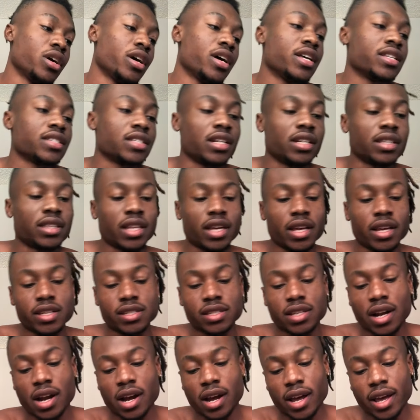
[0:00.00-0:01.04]
to the things that
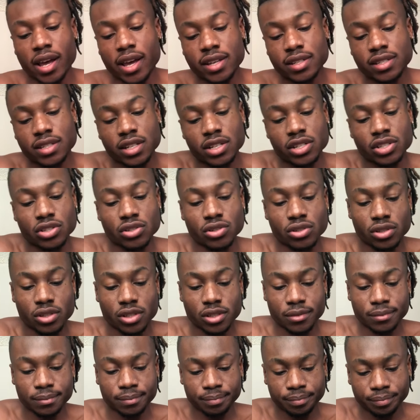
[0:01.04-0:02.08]
our ancestors
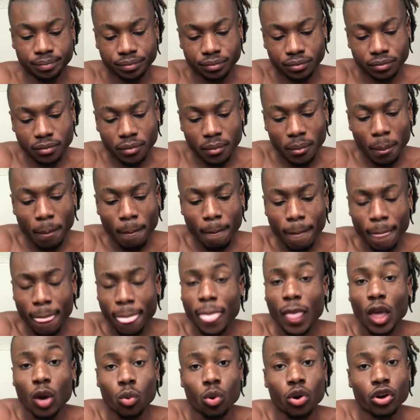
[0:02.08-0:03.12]

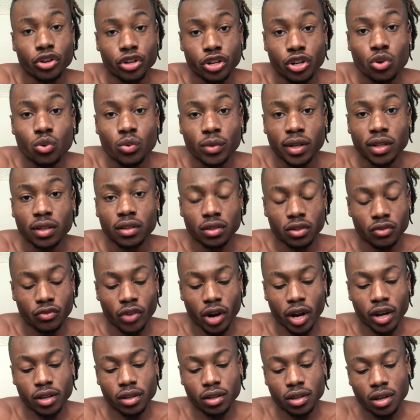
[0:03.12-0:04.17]
were doing,
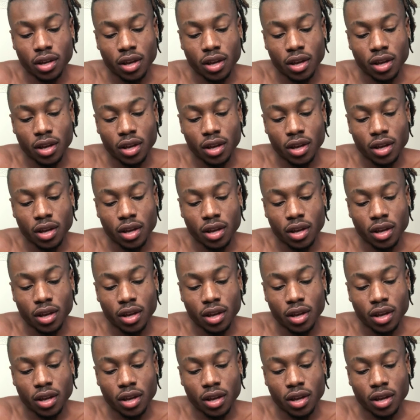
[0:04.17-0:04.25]
right?